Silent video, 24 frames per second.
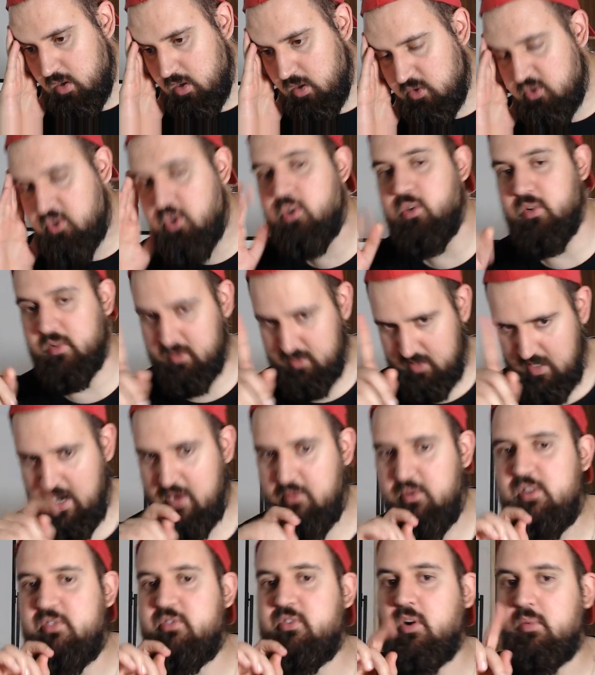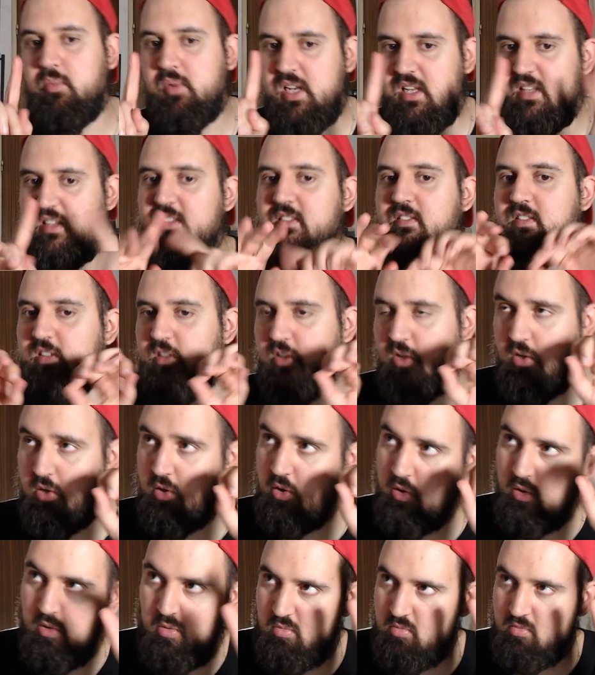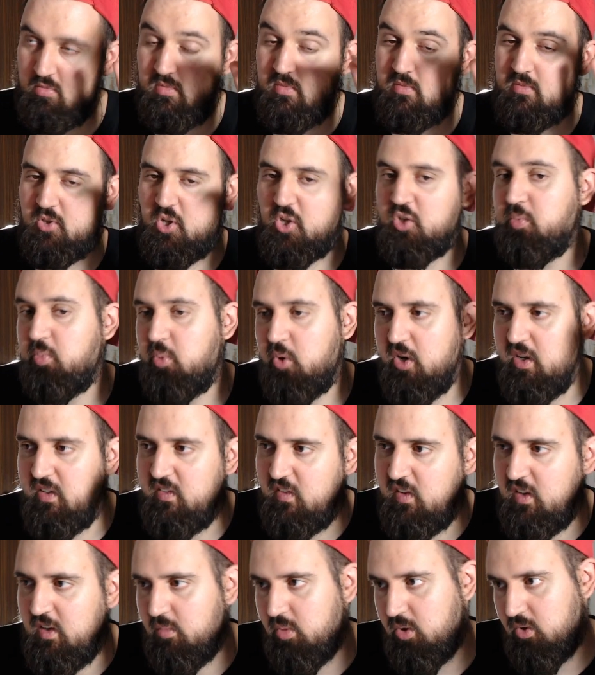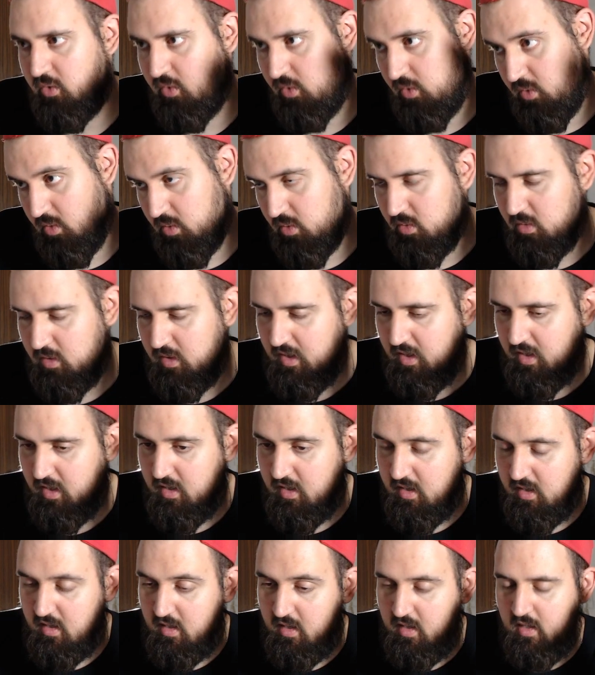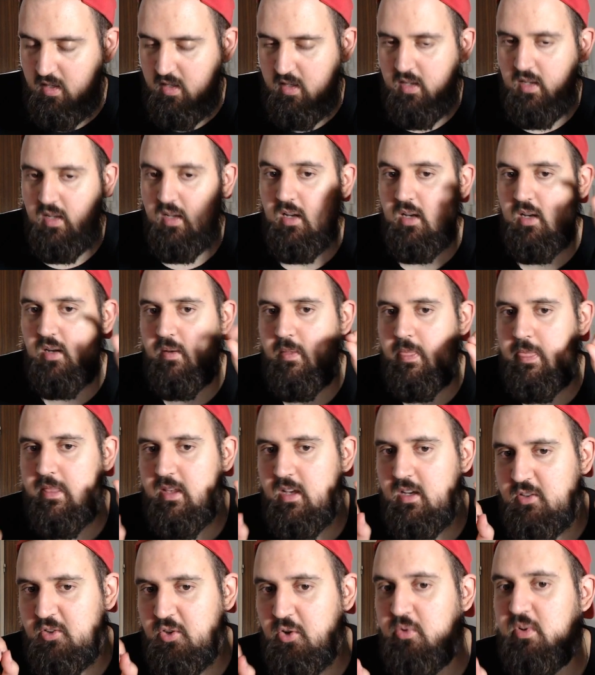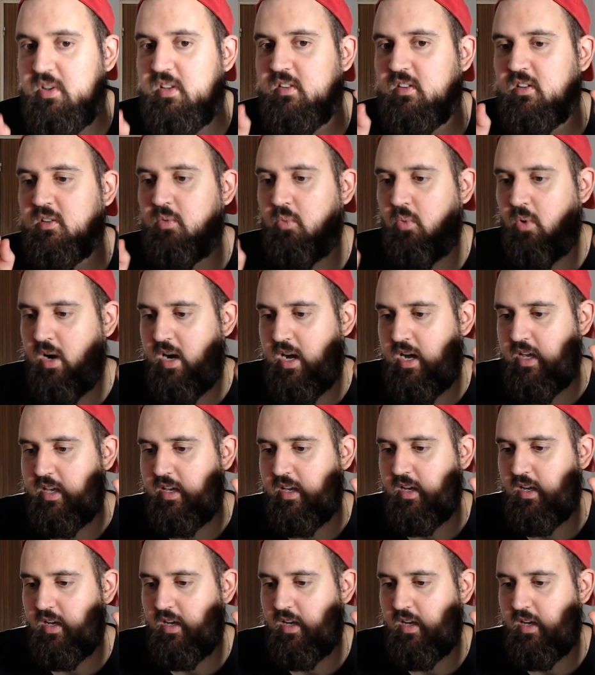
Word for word: the, I will formulate this in a not poetic, but uh, uh, the reason why